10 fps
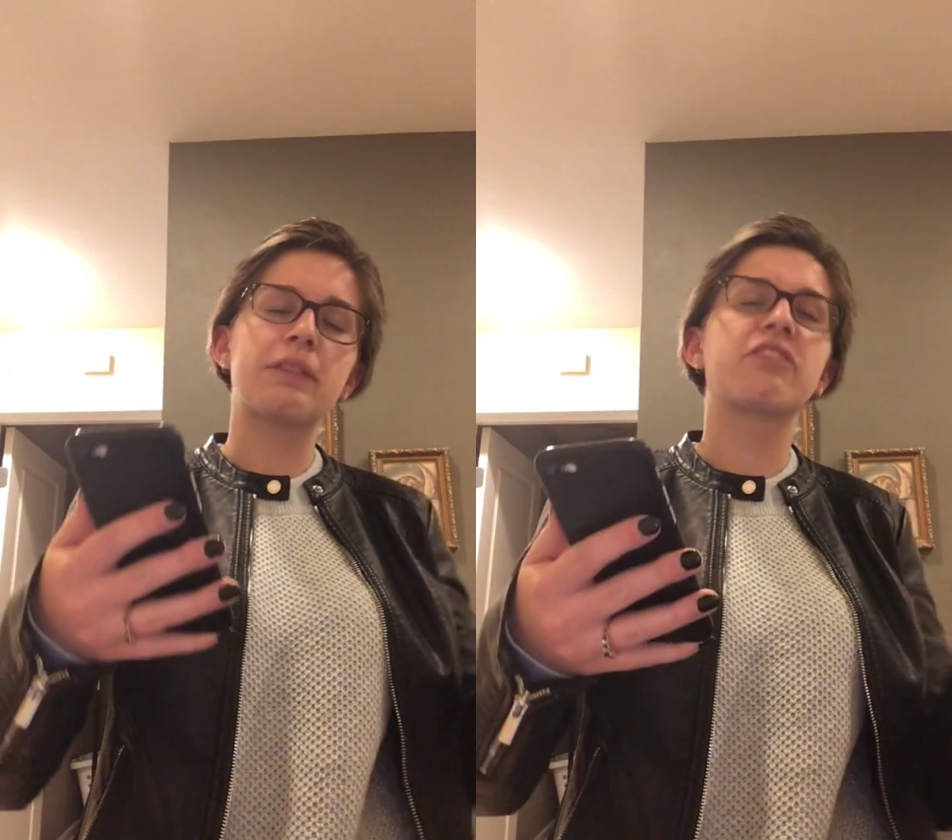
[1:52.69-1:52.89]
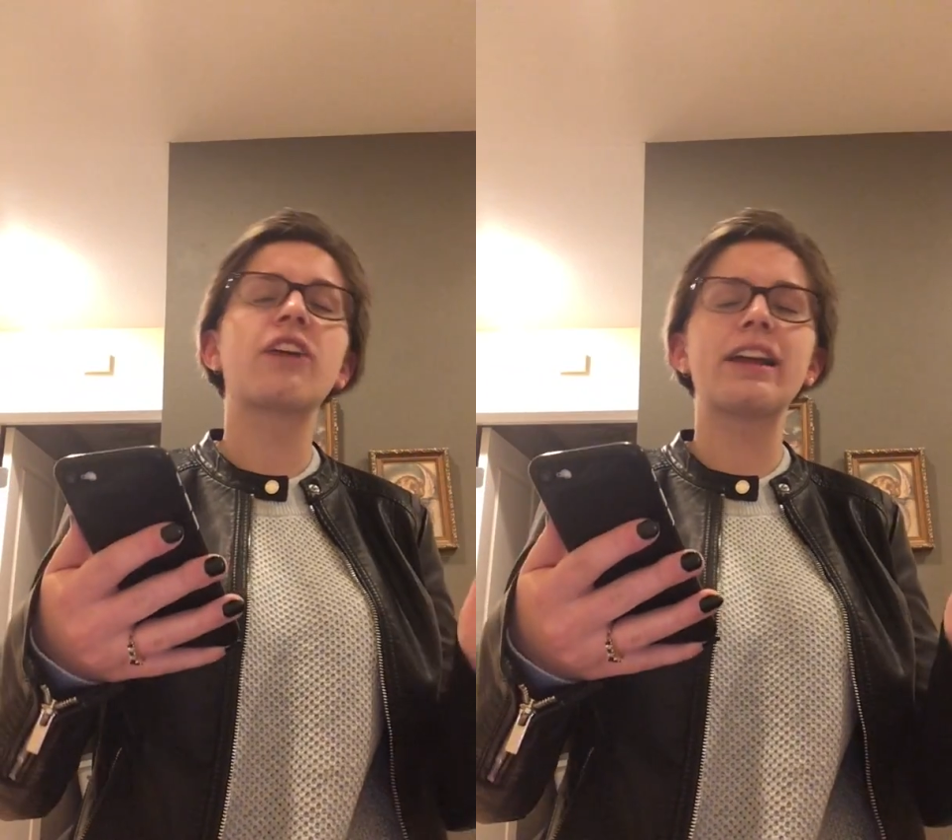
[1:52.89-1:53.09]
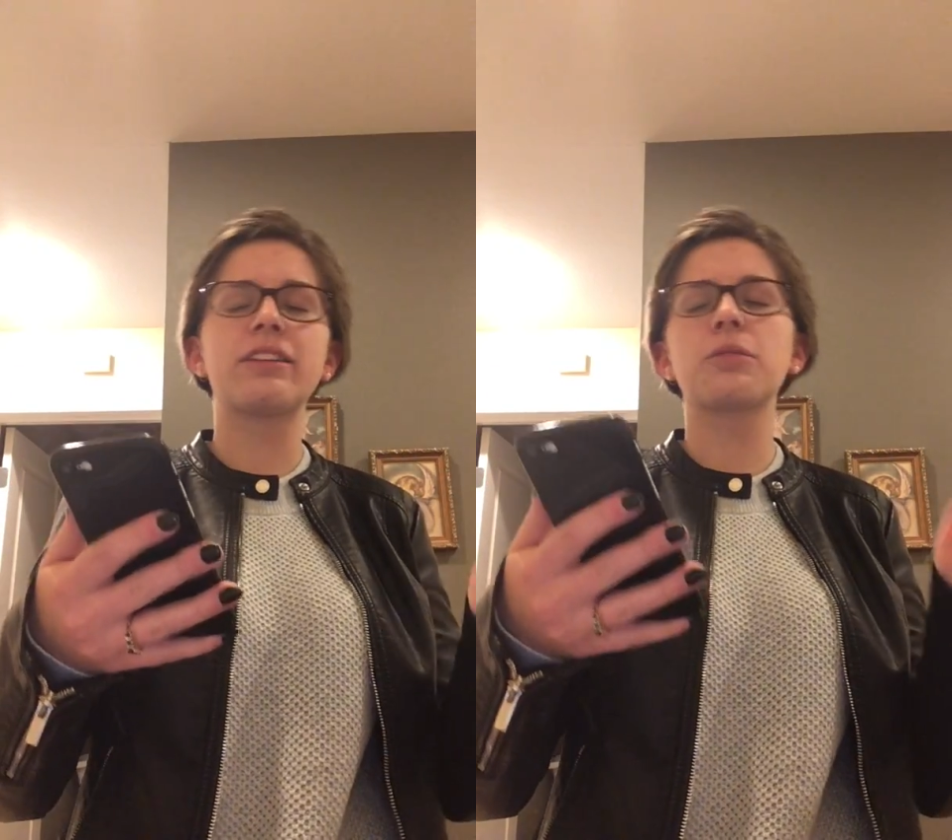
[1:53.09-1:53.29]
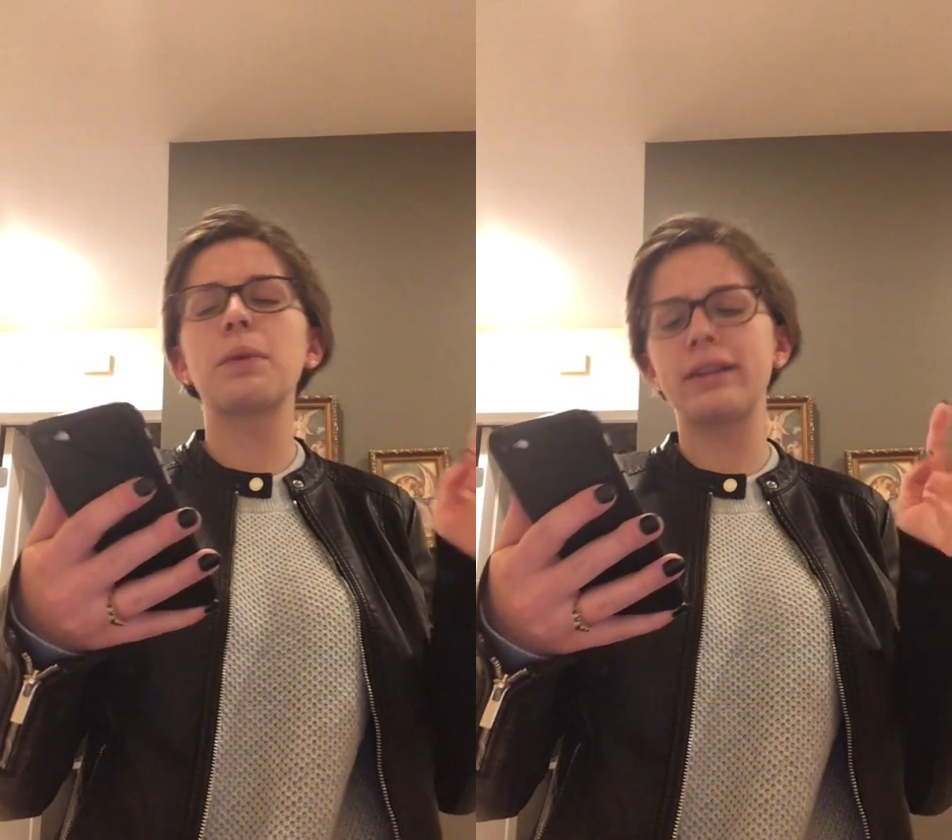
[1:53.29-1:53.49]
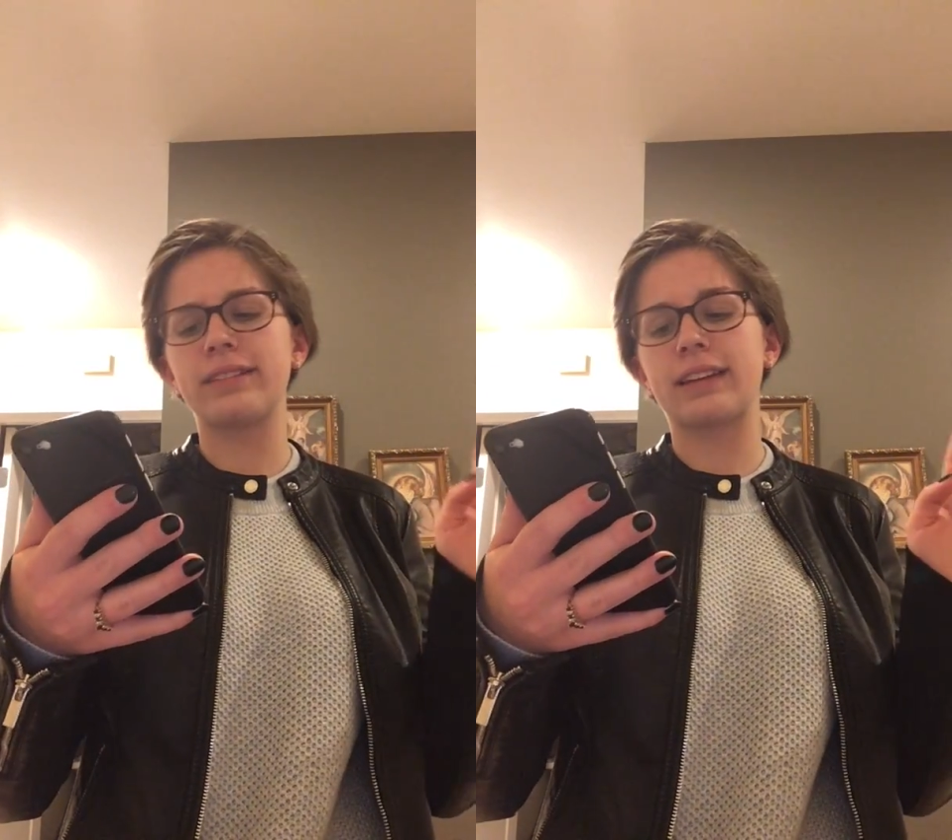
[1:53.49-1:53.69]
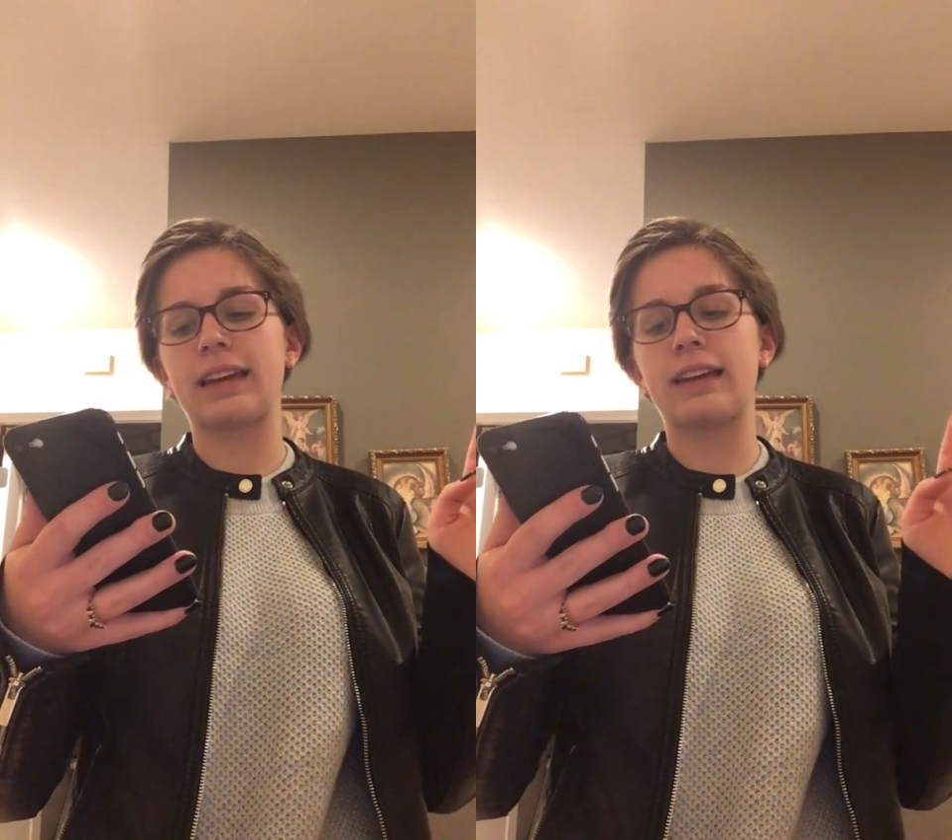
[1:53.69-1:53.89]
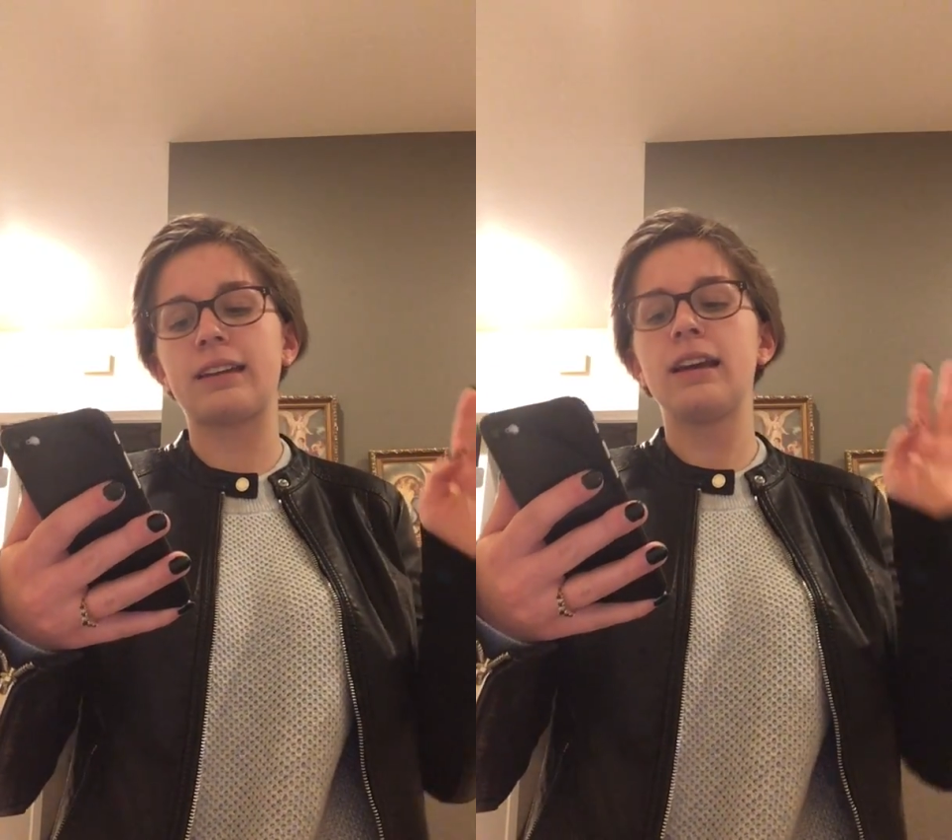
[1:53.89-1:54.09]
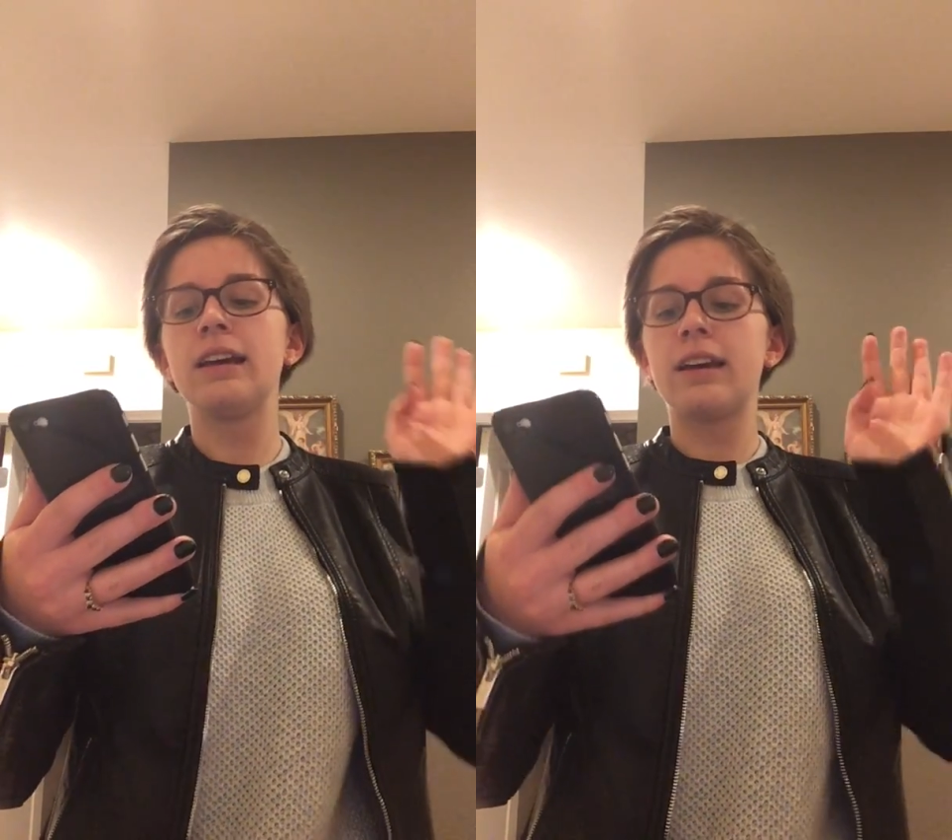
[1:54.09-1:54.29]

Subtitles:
friends once again,